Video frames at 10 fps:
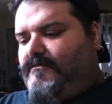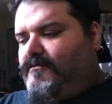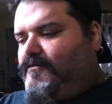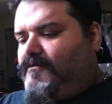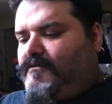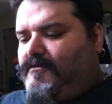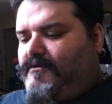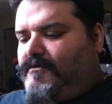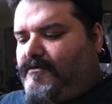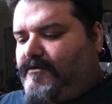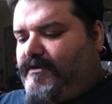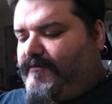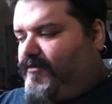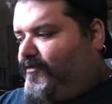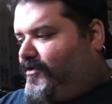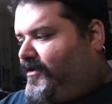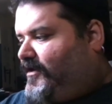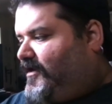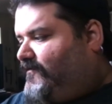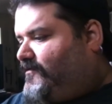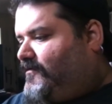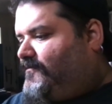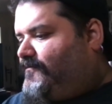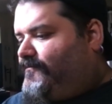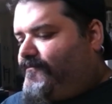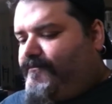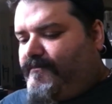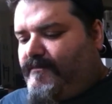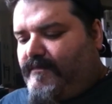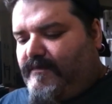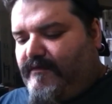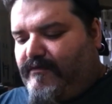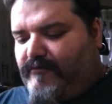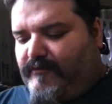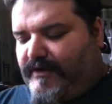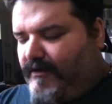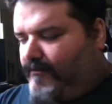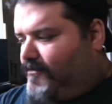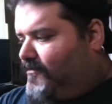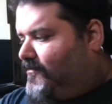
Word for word: You never know when you're going to have to throw down.